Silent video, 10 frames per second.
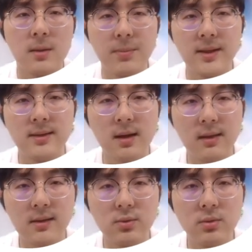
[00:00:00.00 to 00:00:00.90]
Based on
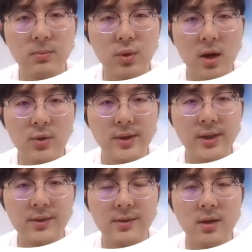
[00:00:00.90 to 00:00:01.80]
these two
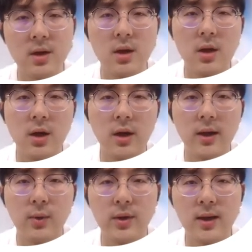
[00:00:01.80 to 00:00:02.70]
priorities,
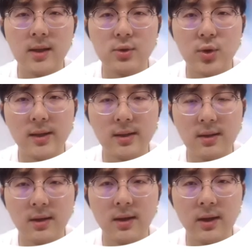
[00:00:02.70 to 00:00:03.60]
here we illustrate
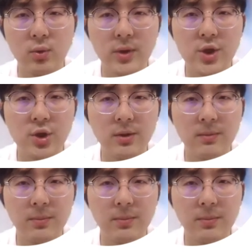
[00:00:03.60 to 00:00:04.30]
the intuition